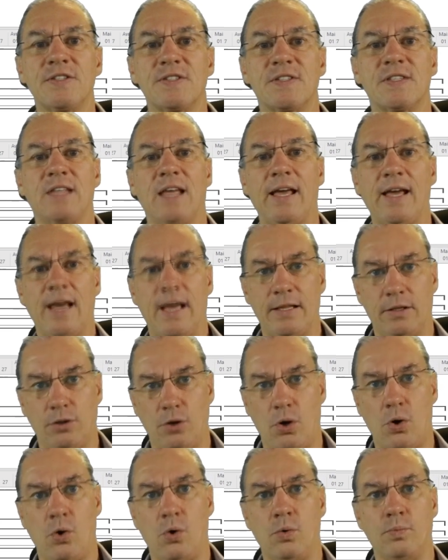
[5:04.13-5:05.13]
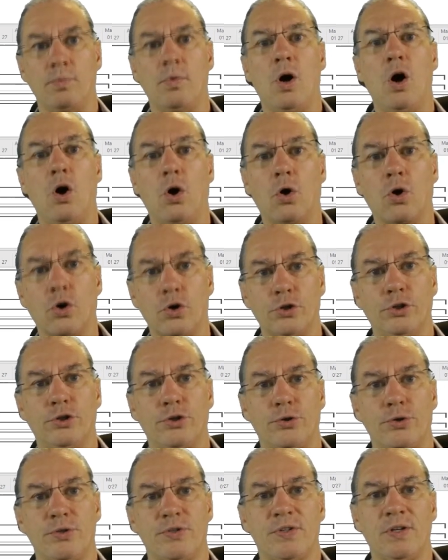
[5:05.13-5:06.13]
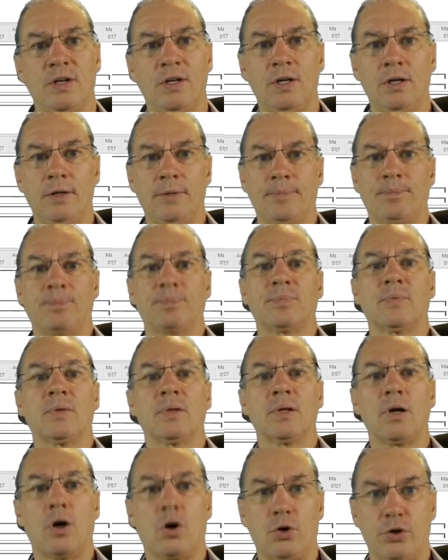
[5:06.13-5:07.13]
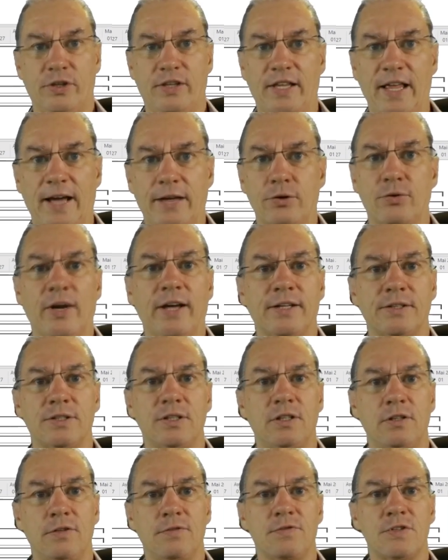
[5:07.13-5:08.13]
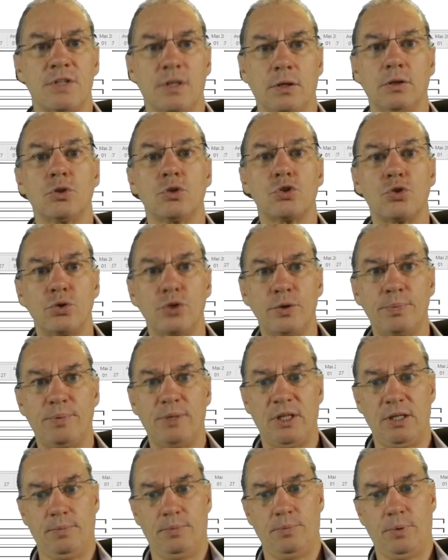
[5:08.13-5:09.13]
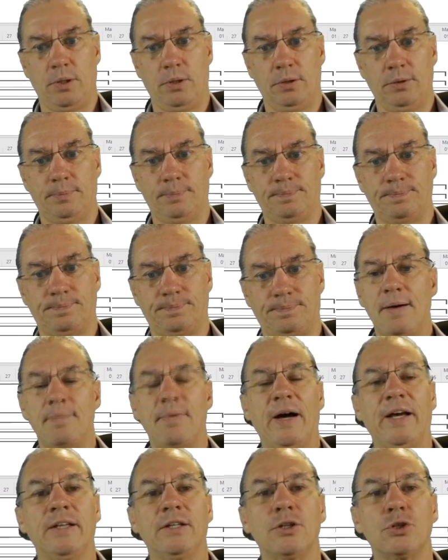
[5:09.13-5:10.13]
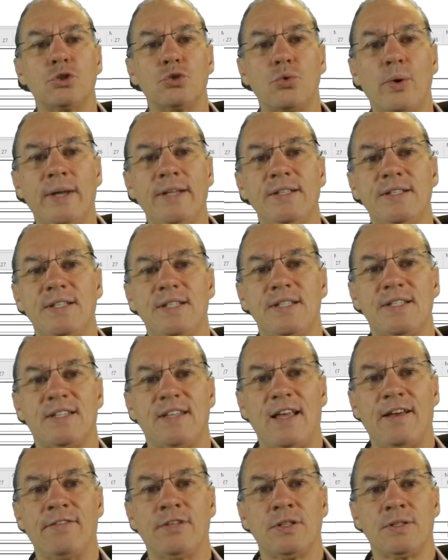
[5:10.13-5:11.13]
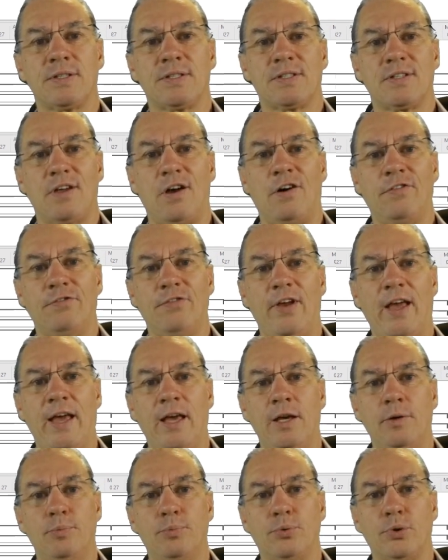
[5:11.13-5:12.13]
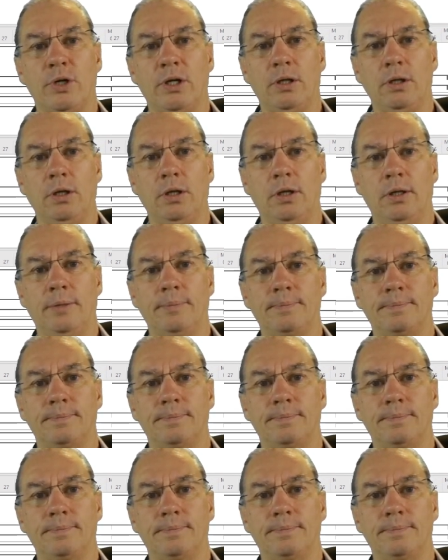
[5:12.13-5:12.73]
and stay at home orders or directives to the people. By the 27th of April,